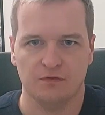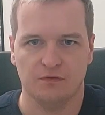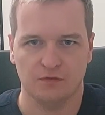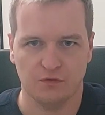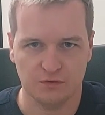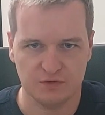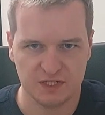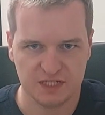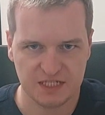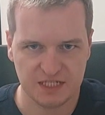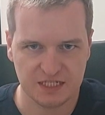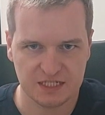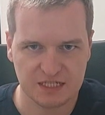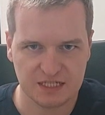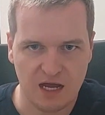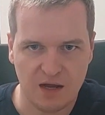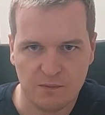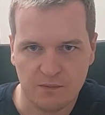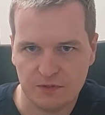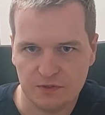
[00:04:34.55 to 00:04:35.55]
Through these
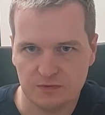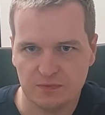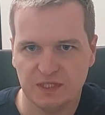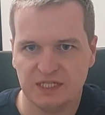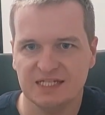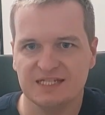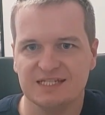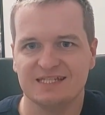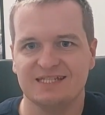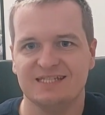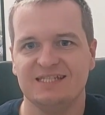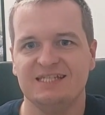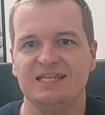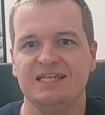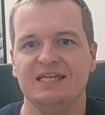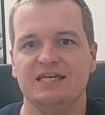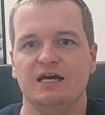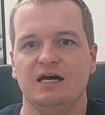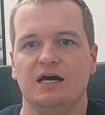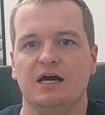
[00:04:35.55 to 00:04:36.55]
examples, we can
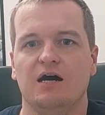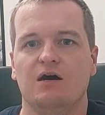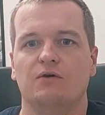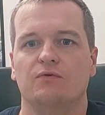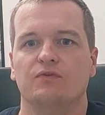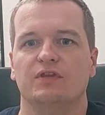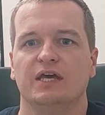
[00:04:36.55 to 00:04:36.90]
see how